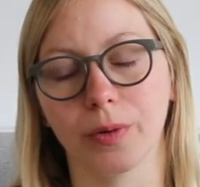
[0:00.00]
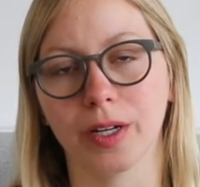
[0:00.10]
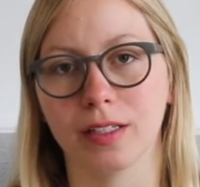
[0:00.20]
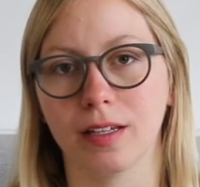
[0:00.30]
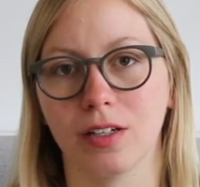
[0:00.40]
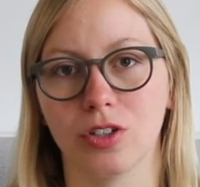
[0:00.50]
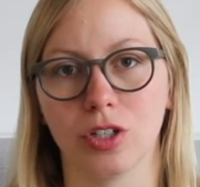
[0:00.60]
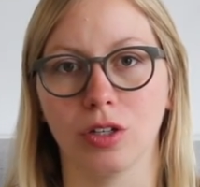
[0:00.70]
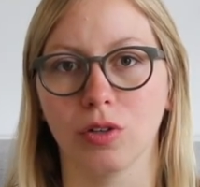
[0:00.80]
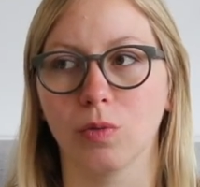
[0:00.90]

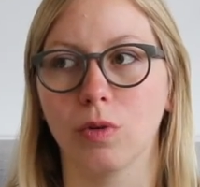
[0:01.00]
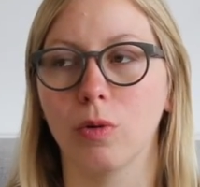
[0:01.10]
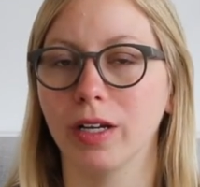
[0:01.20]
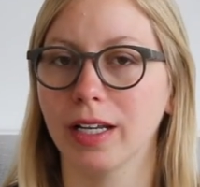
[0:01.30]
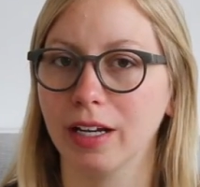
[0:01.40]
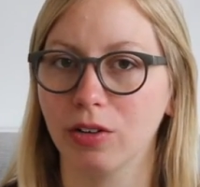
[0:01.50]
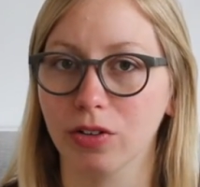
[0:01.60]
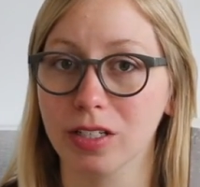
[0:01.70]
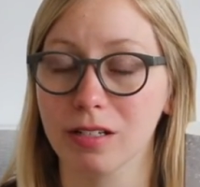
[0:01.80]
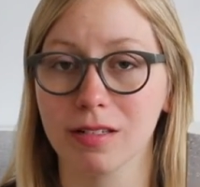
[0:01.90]
orientation or what we like
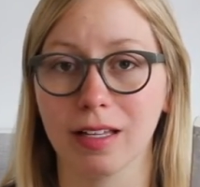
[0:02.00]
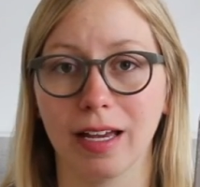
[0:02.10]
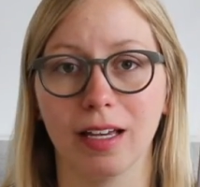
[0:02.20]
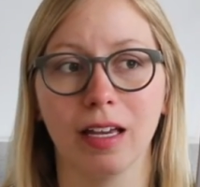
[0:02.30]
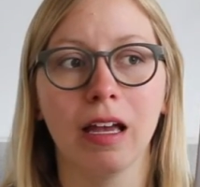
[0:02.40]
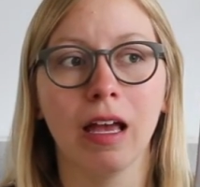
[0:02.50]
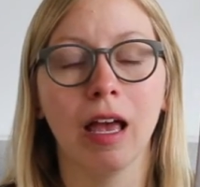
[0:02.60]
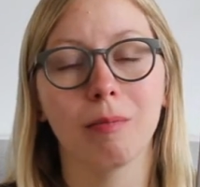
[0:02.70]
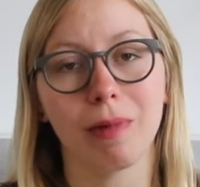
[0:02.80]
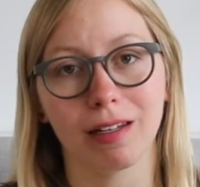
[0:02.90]
or dislike,
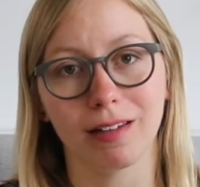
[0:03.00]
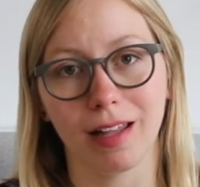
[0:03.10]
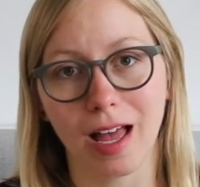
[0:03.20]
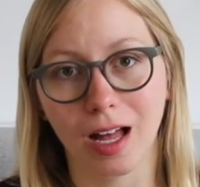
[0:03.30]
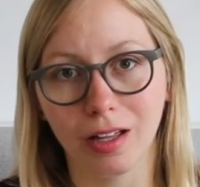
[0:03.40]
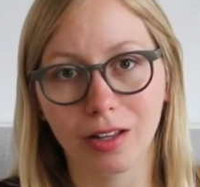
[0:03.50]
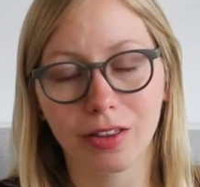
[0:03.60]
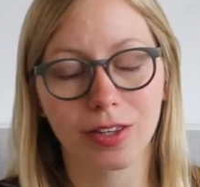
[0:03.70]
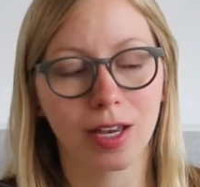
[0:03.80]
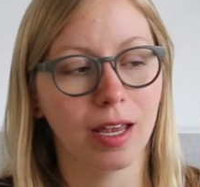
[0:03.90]
mental
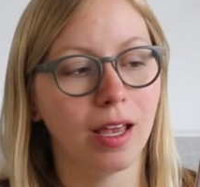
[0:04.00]
health,